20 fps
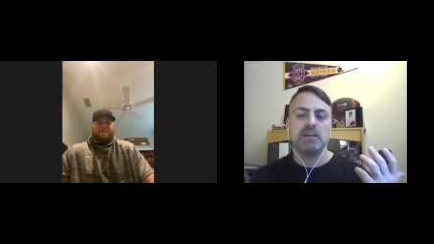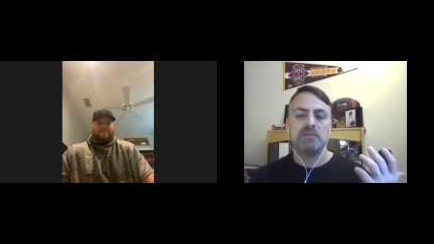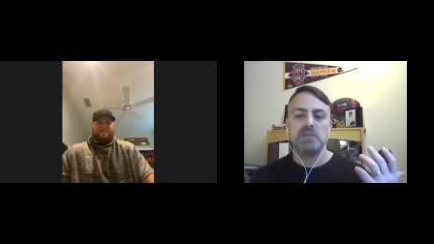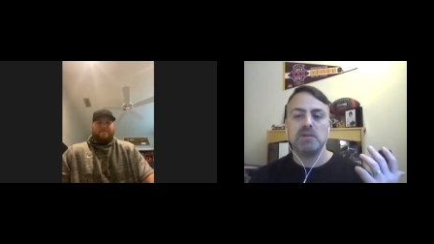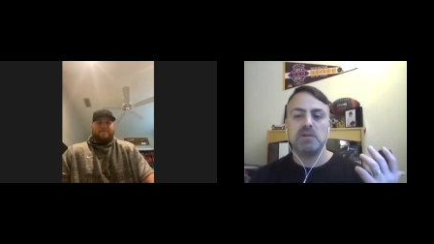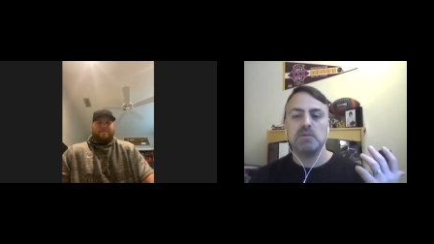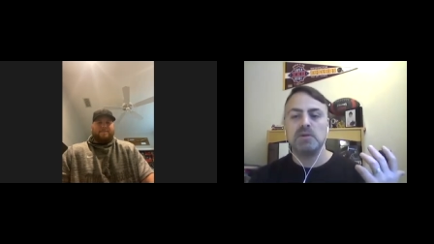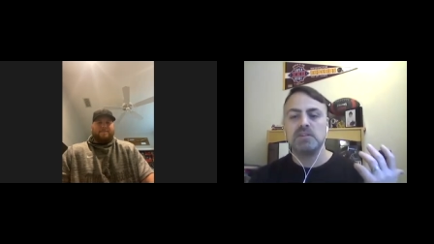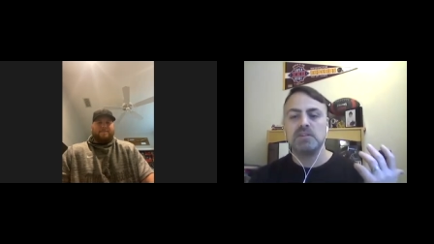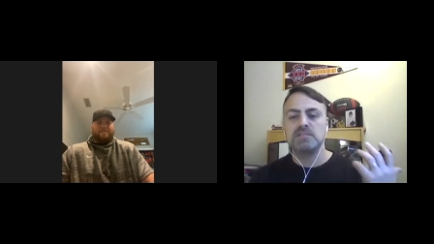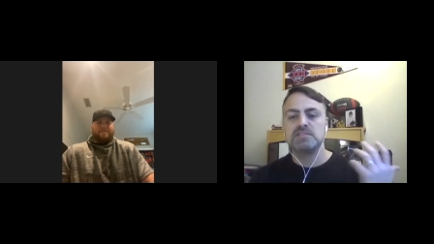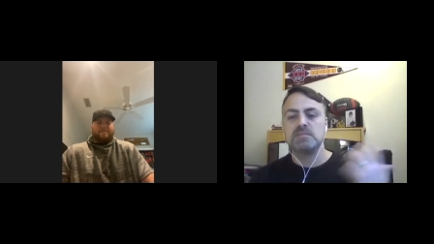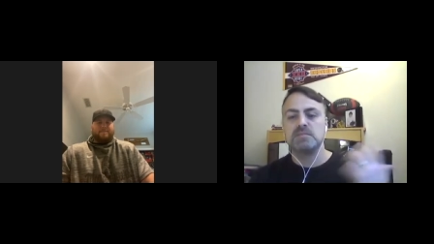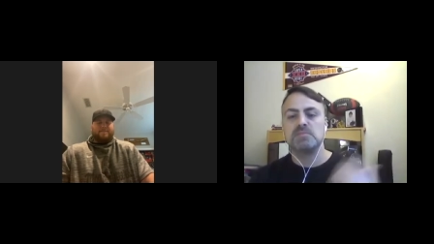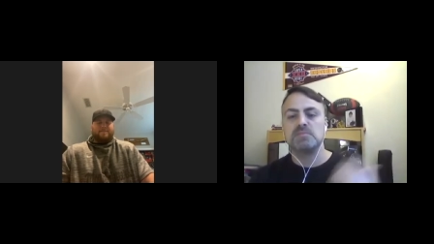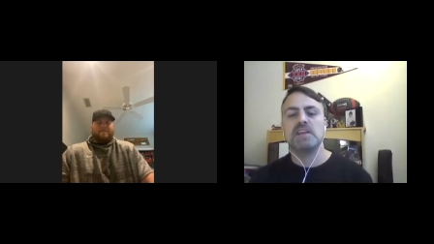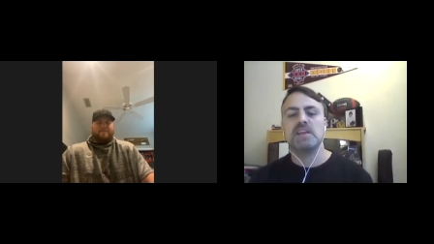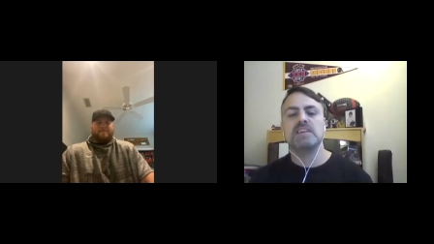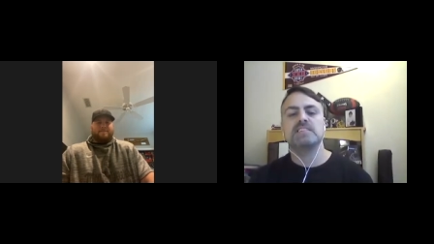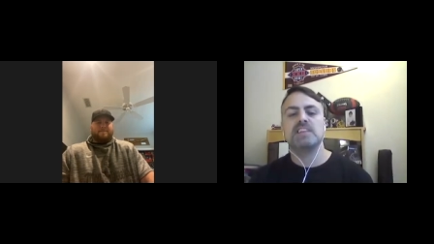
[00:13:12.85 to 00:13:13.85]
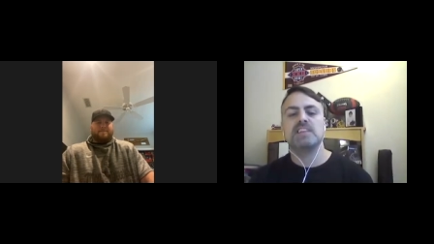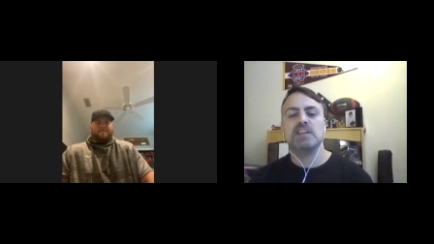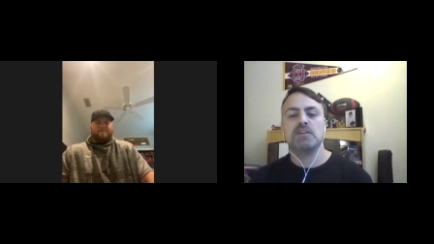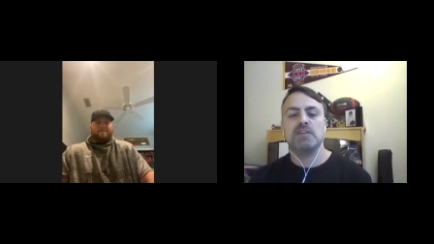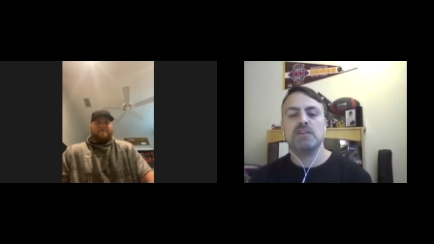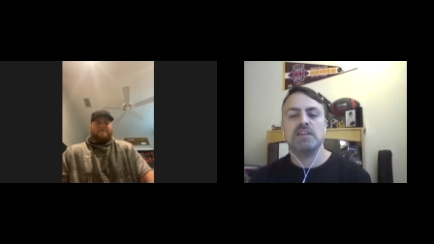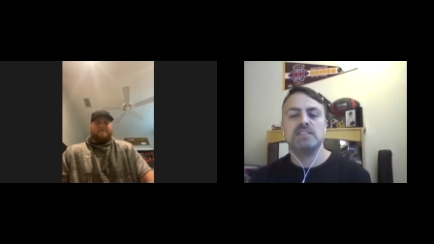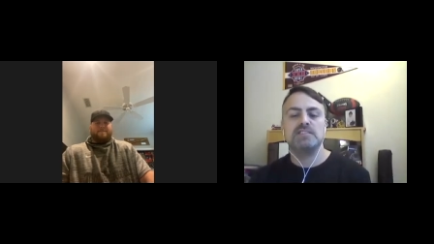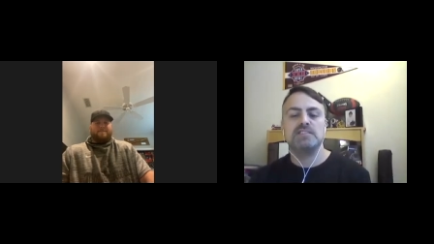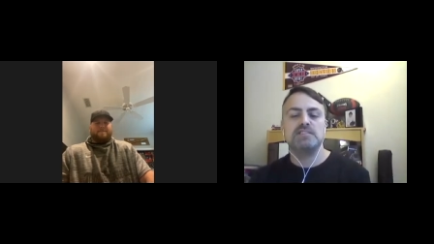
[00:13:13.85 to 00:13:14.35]
I mean, what are some things that you're
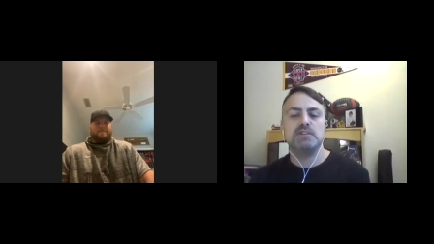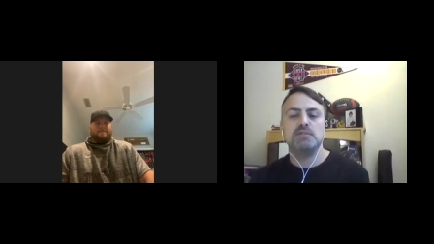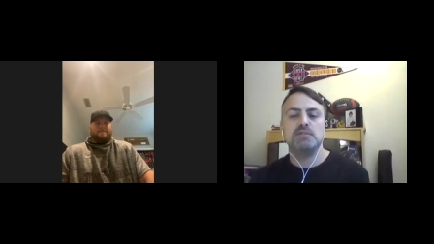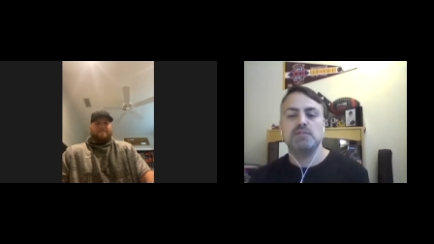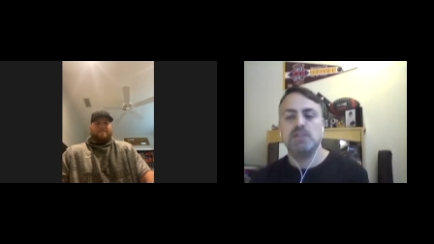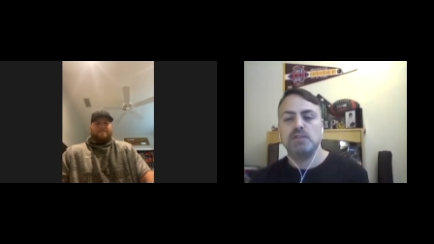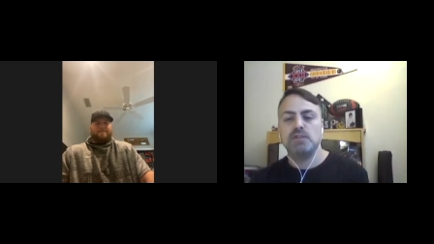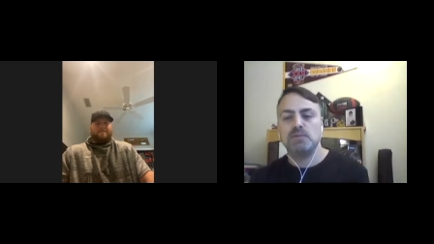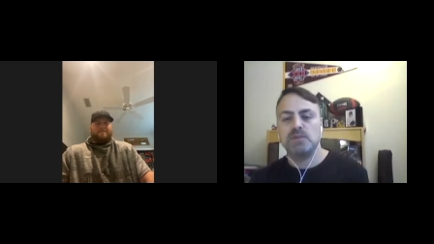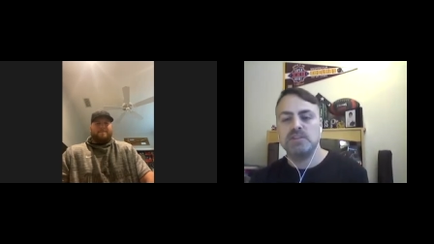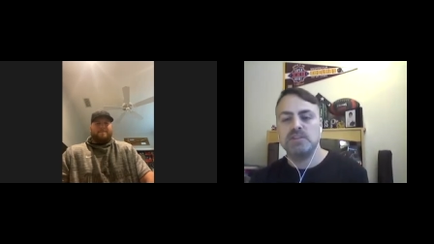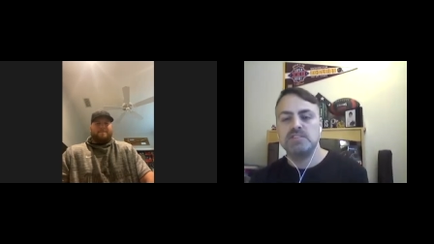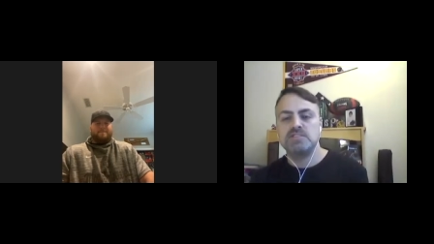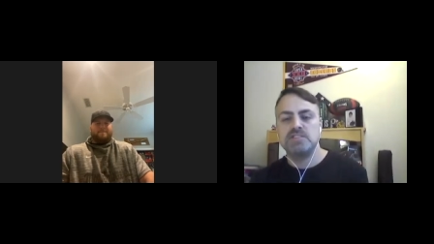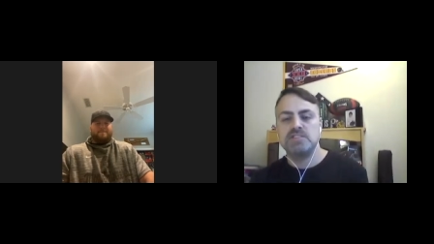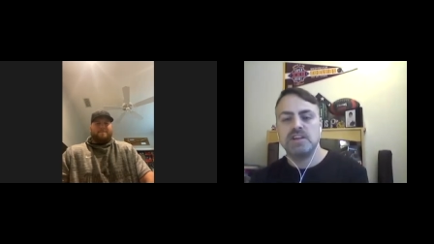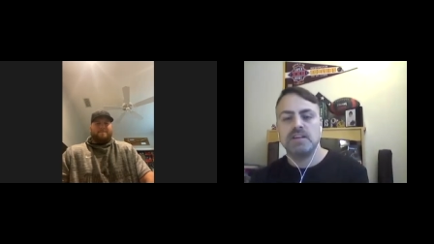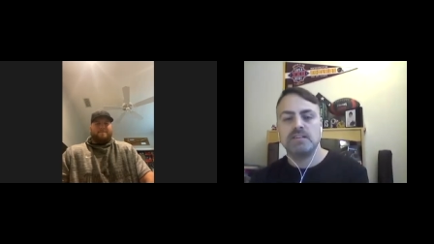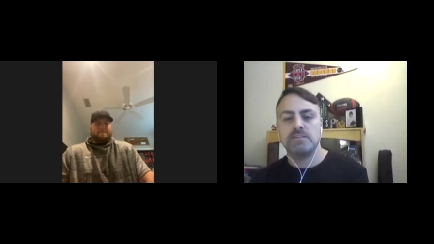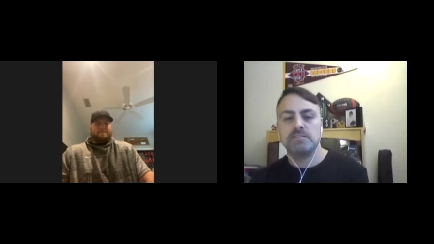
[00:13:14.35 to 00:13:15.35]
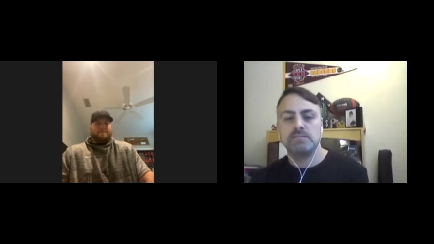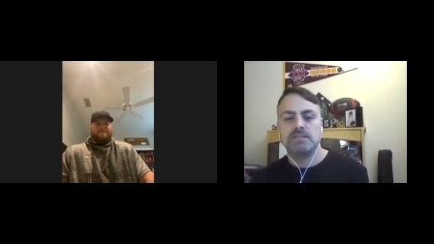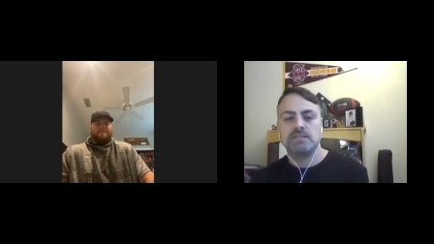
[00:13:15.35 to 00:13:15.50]
into that you want to share?